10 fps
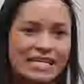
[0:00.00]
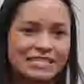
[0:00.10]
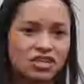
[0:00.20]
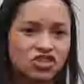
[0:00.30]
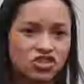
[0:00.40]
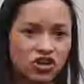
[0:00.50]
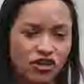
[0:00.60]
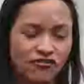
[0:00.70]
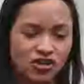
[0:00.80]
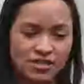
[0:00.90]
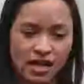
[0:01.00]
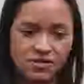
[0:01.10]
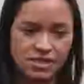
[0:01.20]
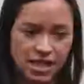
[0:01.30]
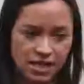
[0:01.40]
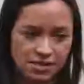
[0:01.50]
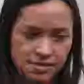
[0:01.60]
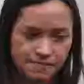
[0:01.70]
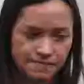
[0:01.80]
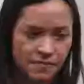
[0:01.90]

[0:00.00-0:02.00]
such as during the first thousand days